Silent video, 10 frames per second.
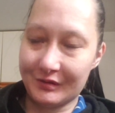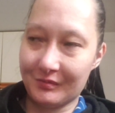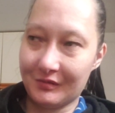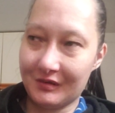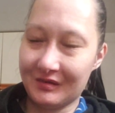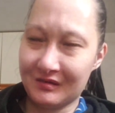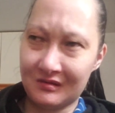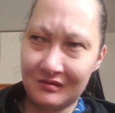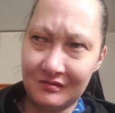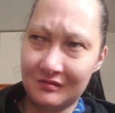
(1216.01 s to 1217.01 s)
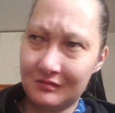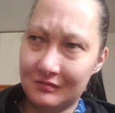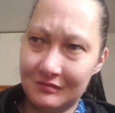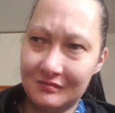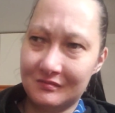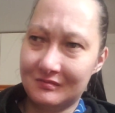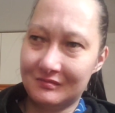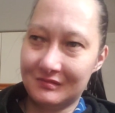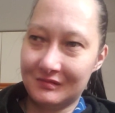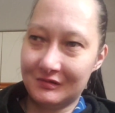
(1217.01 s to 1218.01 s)
And I'm like,
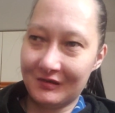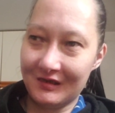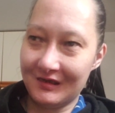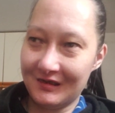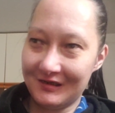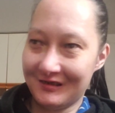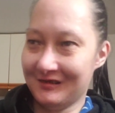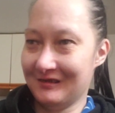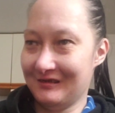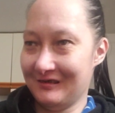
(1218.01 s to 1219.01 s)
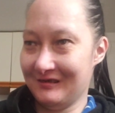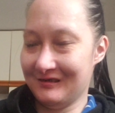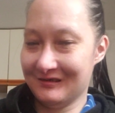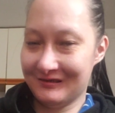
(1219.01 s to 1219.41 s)
what?